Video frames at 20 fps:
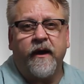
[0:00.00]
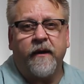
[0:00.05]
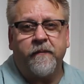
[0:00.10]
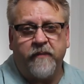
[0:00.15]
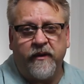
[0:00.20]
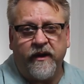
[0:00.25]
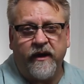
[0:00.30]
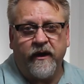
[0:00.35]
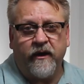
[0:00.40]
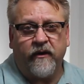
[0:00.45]

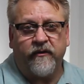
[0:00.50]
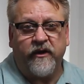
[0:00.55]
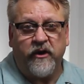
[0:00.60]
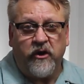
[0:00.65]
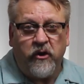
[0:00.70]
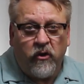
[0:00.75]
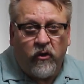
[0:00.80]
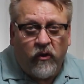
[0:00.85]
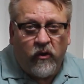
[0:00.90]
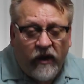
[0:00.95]
PL that
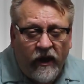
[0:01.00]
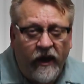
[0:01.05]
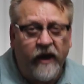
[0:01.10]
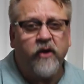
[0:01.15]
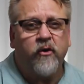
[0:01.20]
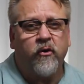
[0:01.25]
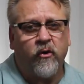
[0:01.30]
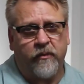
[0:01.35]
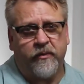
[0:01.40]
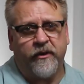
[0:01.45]
you'll
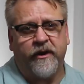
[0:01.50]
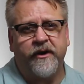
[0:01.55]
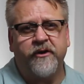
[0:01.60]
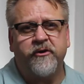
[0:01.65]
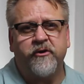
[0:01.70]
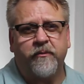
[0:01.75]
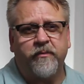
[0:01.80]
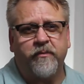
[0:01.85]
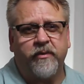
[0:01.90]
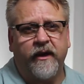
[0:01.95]
incorporate into
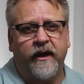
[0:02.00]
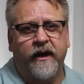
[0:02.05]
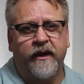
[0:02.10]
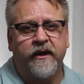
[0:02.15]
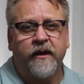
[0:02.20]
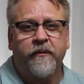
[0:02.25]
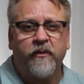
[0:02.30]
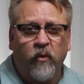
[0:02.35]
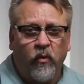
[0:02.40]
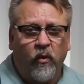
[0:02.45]
your plan.
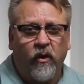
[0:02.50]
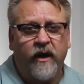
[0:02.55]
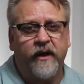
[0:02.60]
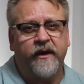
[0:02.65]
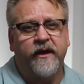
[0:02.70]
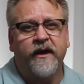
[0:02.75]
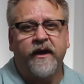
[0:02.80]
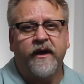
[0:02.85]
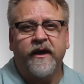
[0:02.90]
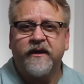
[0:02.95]
Number one
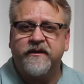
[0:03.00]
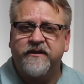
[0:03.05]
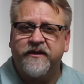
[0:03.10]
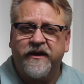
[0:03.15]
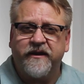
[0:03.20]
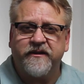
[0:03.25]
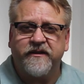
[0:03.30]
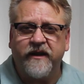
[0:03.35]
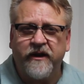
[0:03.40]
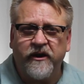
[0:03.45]
is the
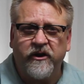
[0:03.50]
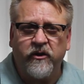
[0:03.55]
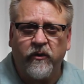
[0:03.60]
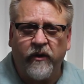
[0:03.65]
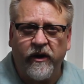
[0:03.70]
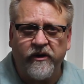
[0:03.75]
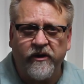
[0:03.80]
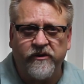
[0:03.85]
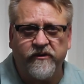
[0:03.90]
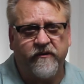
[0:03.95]
extended
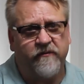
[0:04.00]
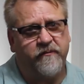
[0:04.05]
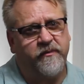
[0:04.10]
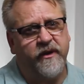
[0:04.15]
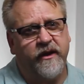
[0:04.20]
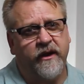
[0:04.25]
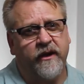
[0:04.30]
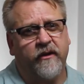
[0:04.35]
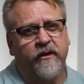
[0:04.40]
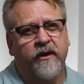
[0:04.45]
duration of
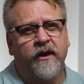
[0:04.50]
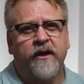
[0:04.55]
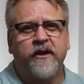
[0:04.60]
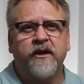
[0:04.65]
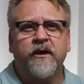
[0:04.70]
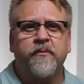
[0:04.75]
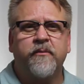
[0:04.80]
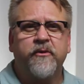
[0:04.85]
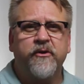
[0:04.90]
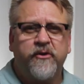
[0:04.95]
PL.
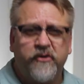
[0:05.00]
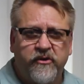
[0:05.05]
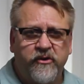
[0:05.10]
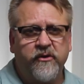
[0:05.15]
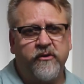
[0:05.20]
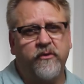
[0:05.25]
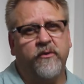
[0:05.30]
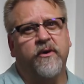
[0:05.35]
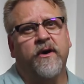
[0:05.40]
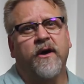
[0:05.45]
Number
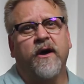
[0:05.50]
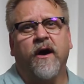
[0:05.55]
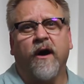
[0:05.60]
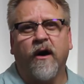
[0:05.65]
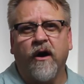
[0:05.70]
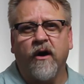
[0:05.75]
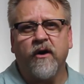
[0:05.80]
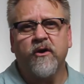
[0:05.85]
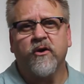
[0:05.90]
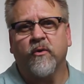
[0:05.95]
two,
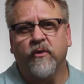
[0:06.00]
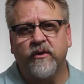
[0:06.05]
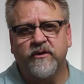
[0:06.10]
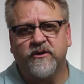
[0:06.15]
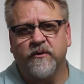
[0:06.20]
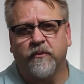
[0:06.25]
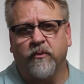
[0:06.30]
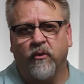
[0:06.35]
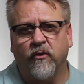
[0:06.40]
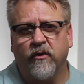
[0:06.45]
ongoing
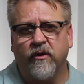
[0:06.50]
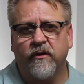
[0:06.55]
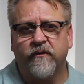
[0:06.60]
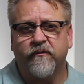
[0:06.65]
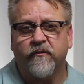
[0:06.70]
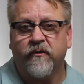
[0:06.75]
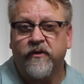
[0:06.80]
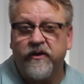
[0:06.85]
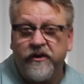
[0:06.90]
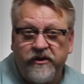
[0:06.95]
support
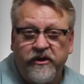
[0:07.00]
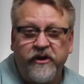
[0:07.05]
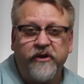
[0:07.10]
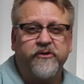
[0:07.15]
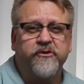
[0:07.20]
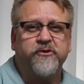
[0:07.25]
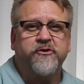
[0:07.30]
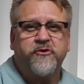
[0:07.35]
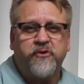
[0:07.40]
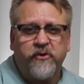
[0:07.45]
for the
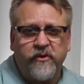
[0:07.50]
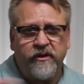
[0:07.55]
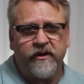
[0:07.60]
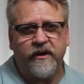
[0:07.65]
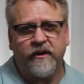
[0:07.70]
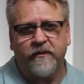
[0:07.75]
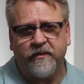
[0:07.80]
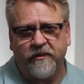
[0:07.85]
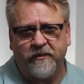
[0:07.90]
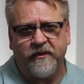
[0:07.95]
teacher during the
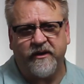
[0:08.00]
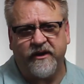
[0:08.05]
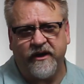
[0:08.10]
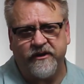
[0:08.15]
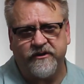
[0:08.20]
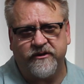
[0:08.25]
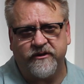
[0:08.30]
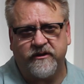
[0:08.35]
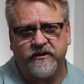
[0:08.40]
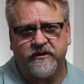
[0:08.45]

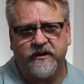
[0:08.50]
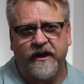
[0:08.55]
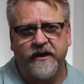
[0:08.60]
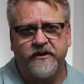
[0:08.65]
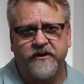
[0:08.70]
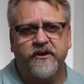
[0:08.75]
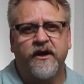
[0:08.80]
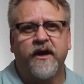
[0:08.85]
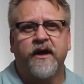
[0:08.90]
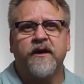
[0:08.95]
implementation
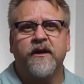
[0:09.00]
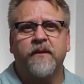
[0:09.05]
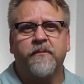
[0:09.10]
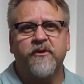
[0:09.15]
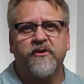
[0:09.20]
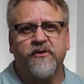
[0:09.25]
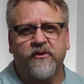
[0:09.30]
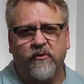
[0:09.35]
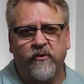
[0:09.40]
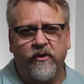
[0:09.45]
stage. Number
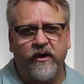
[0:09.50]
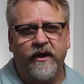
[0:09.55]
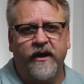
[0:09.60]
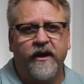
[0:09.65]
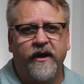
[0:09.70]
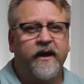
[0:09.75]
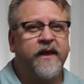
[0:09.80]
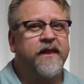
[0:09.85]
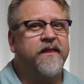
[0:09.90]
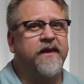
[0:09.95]
three,
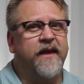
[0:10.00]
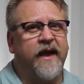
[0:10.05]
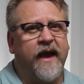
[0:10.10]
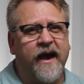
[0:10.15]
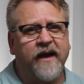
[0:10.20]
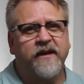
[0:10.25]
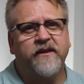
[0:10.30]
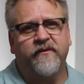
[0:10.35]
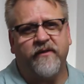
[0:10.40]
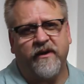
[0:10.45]
the
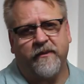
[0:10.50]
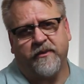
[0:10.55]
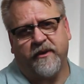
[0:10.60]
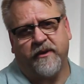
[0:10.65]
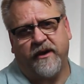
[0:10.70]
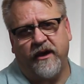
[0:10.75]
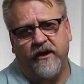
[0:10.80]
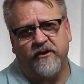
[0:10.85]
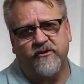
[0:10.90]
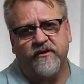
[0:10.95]
active
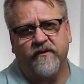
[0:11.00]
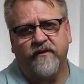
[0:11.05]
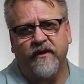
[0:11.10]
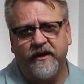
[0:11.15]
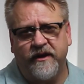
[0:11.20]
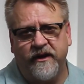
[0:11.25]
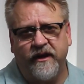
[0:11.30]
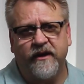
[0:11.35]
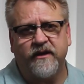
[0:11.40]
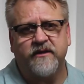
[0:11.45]
application of
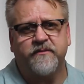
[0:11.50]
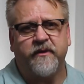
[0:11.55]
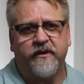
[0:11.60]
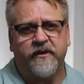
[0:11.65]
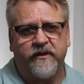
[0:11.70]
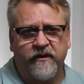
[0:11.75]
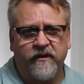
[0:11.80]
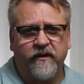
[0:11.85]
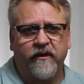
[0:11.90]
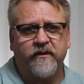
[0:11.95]
ideas,
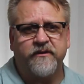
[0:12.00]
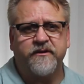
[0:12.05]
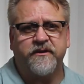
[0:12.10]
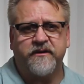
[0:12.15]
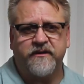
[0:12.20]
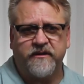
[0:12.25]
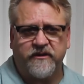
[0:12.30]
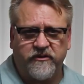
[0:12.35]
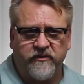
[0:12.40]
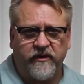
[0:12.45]

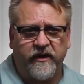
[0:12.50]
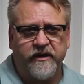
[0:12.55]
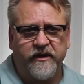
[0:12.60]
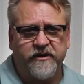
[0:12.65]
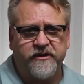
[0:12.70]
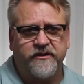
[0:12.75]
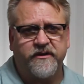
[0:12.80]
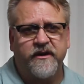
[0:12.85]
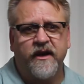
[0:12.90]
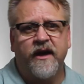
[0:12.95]
methodologies, and
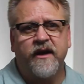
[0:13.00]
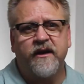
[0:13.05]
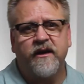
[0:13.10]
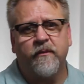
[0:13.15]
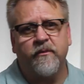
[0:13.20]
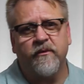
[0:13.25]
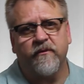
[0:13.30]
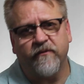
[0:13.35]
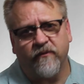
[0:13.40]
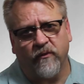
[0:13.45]
strategies.
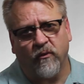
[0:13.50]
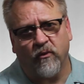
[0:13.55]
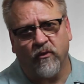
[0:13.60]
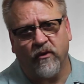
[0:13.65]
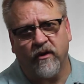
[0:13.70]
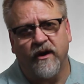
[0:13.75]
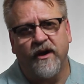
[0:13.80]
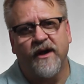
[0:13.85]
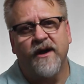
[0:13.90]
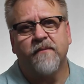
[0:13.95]
Number
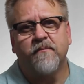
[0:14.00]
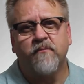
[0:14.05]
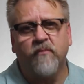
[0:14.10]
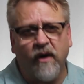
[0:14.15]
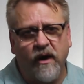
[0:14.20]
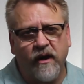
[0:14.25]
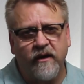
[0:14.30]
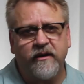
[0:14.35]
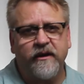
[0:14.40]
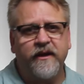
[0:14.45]
four,
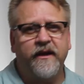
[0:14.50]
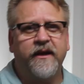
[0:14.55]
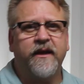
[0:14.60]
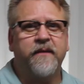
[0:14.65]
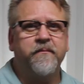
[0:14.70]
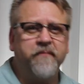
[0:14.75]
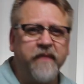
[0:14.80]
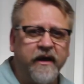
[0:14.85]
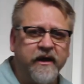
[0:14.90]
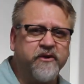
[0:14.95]
modeling
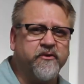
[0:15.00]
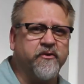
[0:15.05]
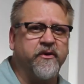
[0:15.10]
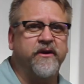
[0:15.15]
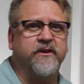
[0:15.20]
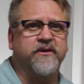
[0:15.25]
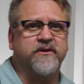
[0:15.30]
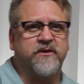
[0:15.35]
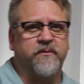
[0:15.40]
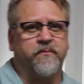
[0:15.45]
and
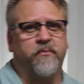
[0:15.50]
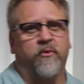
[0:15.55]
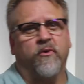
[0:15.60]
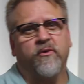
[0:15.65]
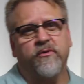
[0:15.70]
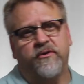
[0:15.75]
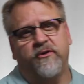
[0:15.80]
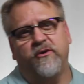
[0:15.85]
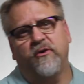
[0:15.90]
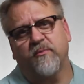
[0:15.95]
mentoring to
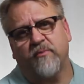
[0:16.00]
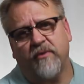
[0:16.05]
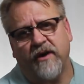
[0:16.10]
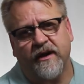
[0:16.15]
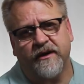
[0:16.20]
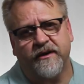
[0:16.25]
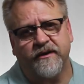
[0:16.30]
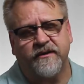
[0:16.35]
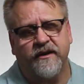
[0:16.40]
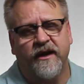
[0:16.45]
support the new
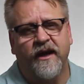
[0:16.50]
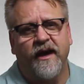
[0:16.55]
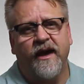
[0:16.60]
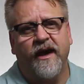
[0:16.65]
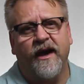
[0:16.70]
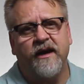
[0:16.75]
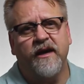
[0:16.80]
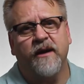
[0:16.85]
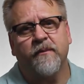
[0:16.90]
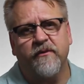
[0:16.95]
practice.
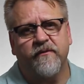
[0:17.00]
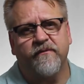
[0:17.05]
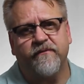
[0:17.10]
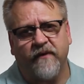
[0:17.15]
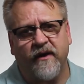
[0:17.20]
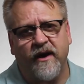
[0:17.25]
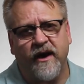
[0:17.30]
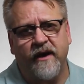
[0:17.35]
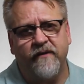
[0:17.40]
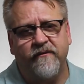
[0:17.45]
And number
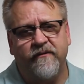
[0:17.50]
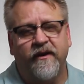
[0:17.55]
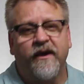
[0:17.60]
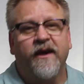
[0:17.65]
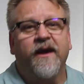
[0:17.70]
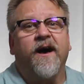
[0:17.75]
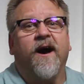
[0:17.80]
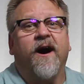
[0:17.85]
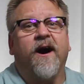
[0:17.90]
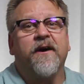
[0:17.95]
five,
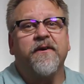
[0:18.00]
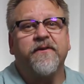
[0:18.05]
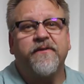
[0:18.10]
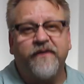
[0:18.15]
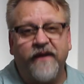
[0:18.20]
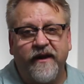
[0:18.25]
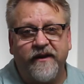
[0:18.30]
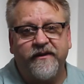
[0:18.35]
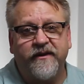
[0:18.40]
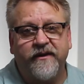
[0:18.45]

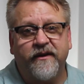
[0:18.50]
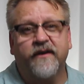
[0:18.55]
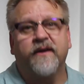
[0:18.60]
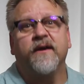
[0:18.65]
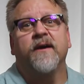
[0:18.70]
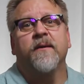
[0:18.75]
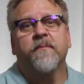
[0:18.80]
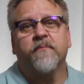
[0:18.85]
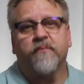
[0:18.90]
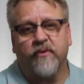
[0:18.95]
authentic
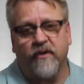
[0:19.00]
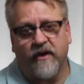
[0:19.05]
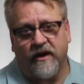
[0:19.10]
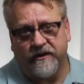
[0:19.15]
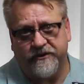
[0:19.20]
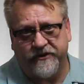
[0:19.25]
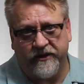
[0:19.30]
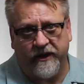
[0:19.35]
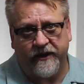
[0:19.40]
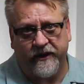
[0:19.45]

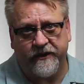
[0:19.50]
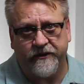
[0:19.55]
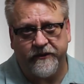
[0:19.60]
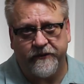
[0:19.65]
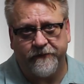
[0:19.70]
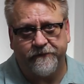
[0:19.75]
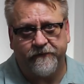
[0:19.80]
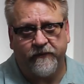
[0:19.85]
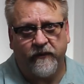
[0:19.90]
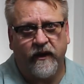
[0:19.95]
projects.
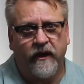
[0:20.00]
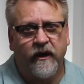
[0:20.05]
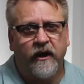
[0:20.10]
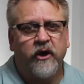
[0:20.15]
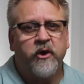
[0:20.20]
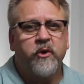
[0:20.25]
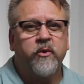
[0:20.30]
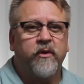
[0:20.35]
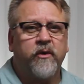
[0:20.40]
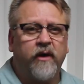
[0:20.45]

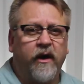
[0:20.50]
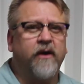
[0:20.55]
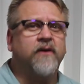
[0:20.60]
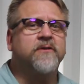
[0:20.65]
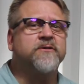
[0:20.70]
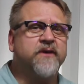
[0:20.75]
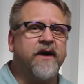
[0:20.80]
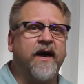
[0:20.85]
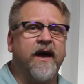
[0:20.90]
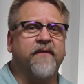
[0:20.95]
You'll
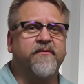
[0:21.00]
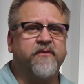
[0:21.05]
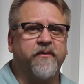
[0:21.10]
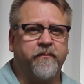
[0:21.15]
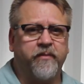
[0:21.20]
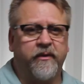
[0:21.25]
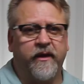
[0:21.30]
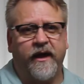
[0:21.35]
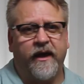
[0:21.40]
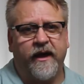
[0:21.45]
also have to
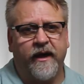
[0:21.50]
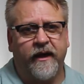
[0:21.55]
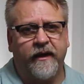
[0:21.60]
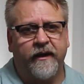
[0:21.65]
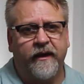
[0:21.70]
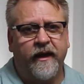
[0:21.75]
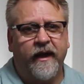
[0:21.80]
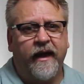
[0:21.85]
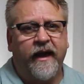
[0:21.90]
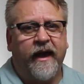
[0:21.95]
plan
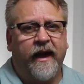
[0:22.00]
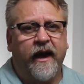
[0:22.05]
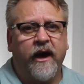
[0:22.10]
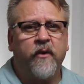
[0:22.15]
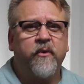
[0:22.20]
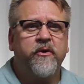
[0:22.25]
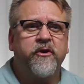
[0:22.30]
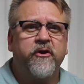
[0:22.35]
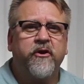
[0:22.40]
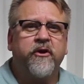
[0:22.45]

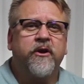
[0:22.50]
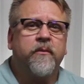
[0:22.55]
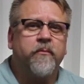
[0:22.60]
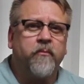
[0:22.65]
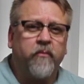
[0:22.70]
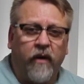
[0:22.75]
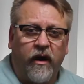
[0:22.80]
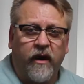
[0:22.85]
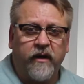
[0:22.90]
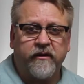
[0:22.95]
how you're going to
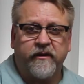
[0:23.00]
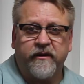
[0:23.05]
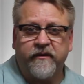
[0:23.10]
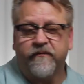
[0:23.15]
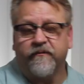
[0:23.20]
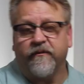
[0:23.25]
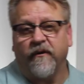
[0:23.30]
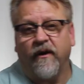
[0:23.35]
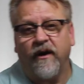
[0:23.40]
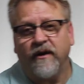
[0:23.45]
model and
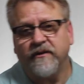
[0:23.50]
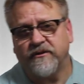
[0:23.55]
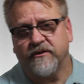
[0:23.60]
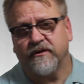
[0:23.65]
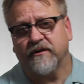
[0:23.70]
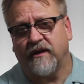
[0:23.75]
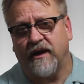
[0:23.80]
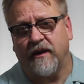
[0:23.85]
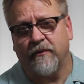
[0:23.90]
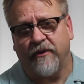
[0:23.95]
foster
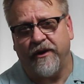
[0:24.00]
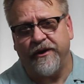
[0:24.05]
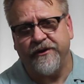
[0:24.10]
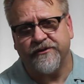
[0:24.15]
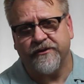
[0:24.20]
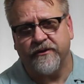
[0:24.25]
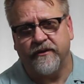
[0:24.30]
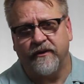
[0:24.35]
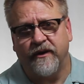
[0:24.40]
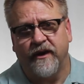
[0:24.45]

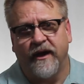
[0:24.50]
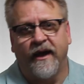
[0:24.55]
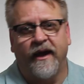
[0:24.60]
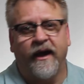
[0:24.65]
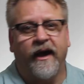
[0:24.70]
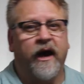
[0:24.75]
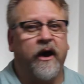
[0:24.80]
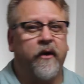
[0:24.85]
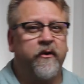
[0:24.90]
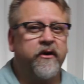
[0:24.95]
collaboration,
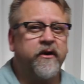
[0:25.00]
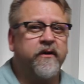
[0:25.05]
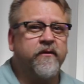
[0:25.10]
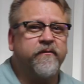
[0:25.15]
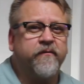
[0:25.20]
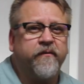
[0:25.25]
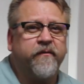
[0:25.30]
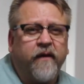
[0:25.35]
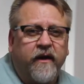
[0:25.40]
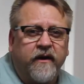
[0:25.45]
how you're going to
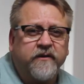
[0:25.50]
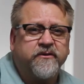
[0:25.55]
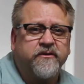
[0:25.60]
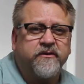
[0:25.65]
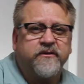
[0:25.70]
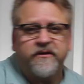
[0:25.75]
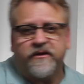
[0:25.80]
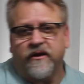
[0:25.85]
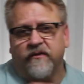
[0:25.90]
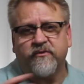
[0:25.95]
foster
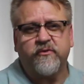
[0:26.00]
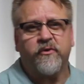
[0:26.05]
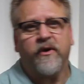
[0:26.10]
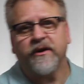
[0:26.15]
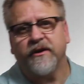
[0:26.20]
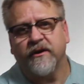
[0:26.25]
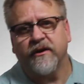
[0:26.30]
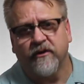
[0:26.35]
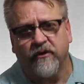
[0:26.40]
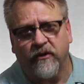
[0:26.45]

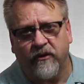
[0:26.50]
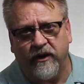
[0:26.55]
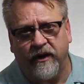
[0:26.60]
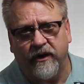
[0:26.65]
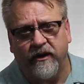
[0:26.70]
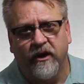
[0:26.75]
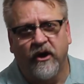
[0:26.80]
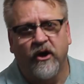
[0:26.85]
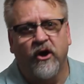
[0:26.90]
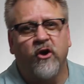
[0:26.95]
self-directed learning,
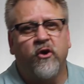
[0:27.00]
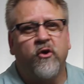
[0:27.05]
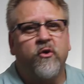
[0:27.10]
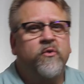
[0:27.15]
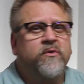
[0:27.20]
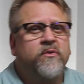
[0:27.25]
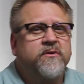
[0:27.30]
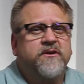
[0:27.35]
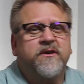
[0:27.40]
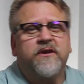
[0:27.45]

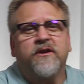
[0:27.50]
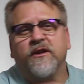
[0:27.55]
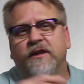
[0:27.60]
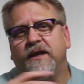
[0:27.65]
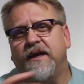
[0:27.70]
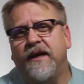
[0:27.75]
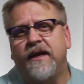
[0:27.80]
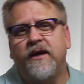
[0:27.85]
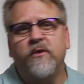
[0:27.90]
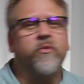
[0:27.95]
who's going to
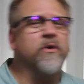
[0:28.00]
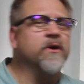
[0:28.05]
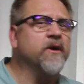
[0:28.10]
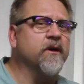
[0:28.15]
lead, what